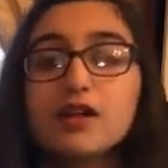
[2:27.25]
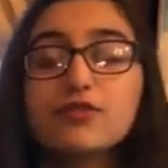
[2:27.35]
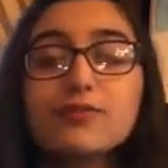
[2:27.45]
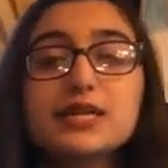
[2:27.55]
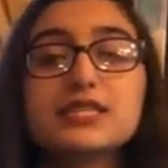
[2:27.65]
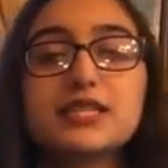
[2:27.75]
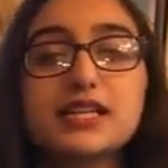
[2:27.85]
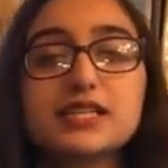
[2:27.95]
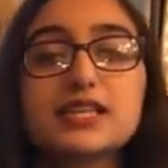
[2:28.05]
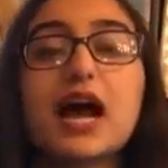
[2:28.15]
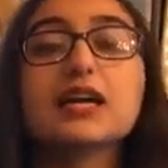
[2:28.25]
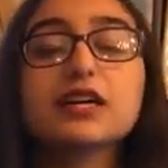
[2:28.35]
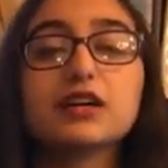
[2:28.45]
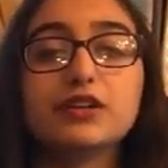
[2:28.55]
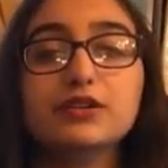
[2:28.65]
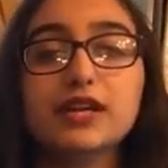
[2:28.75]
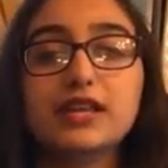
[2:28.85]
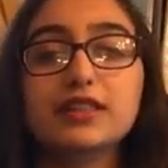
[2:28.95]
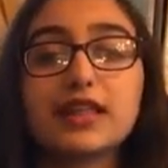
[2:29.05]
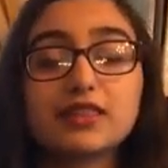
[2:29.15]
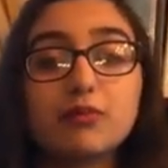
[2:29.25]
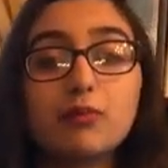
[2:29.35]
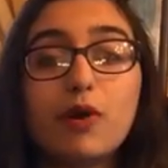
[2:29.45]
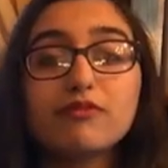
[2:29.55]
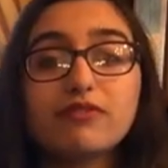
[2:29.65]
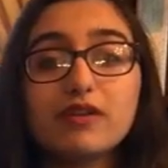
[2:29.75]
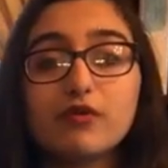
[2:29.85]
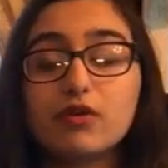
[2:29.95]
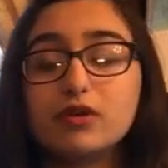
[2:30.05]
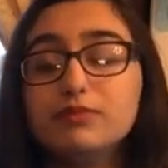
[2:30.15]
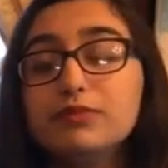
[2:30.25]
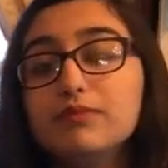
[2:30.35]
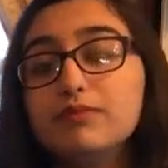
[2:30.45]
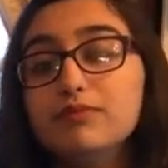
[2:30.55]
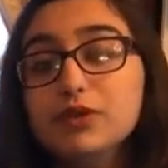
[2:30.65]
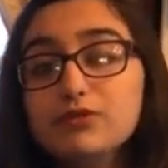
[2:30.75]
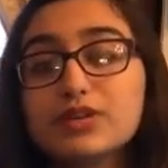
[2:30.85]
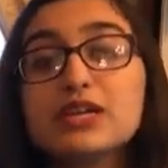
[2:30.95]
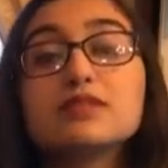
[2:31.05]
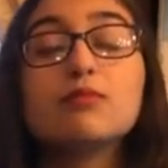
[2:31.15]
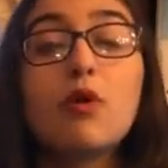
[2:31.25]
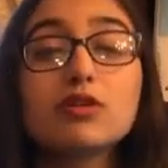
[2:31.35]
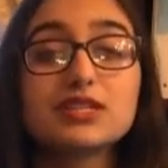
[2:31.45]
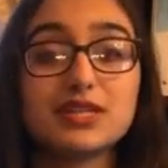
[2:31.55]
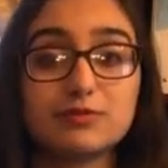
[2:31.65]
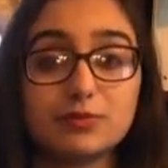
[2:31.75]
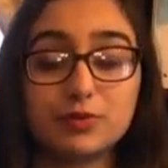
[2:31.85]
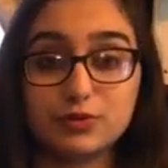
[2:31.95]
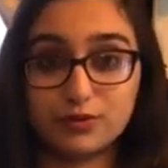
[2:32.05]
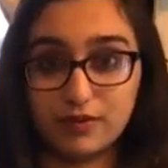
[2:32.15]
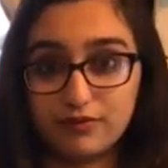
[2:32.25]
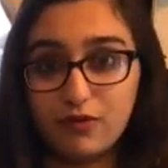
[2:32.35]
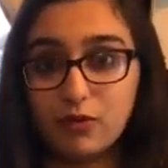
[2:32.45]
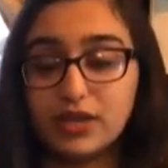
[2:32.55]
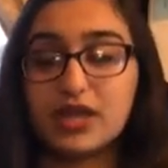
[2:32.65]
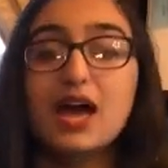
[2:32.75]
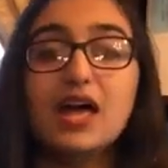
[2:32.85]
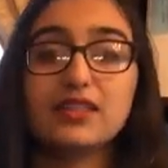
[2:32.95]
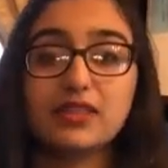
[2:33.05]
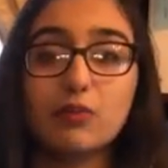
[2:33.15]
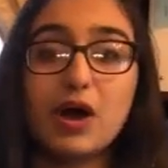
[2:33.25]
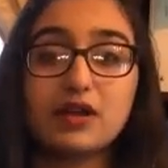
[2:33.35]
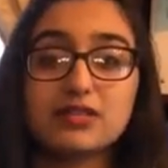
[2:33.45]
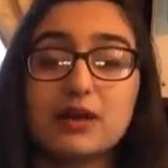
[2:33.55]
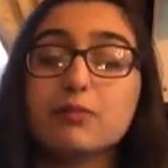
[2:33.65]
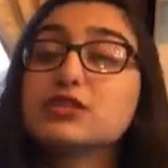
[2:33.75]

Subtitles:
Through my studies, I concluded that the 154 mutant is more susceptible to unfolding than the wild type,